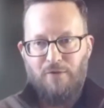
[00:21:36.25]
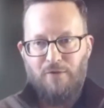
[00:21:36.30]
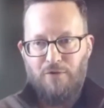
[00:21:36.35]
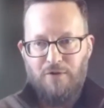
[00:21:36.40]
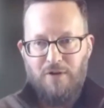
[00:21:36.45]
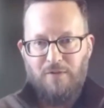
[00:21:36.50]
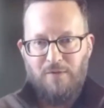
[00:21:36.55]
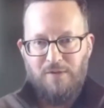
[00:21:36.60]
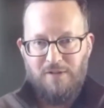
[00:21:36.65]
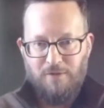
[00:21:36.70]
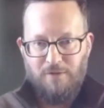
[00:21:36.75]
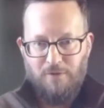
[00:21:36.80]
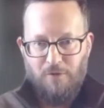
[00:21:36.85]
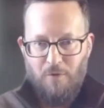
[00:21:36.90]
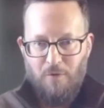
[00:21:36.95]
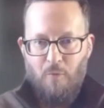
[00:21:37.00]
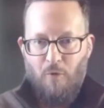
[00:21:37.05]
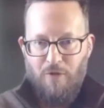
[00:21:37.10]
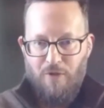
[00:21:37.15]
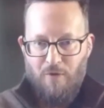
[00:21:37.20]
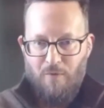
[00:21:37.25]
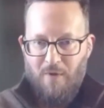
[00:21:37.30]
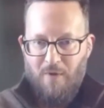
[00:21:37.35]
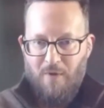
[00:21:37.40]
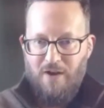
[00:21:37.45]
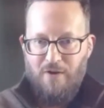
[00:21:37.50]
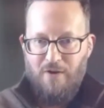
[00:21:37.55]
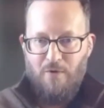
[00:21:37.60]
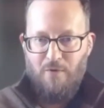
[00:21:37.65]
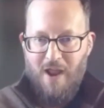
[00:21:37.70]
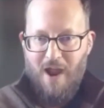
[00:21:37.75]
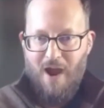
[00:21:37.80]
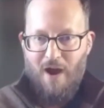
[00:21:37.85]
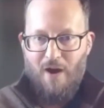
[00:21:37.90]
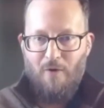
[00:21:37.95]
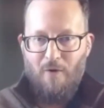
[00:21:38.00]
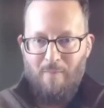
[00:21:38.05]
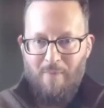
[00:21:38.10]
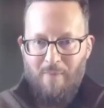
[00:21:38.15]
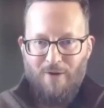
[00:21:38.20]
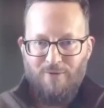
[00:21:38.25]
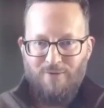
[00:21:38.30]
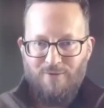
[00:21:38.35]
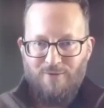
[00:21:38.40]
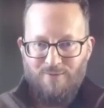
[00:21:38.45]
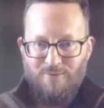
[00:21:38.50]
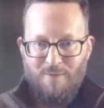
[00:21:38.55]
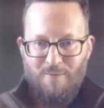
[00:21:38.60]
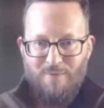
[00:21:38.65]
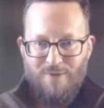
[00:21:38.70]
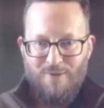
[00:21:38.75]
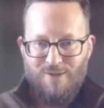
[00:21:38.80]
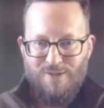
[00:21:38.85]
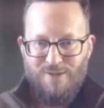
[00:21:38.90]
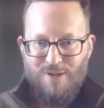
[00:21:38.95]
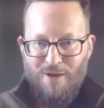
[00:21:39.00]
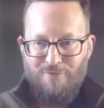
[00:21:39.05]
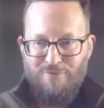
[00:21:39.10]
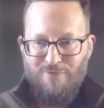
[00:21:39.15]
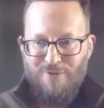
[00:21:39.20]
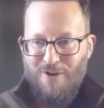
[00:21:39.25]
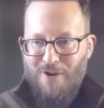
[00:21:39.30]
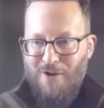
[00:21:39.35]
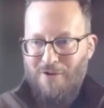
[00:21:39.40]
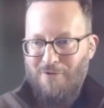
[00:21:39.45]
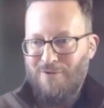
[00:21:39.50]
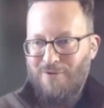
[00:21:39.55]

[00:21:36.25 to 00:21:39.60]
learn at least a little more than what I know now about some of this stuff,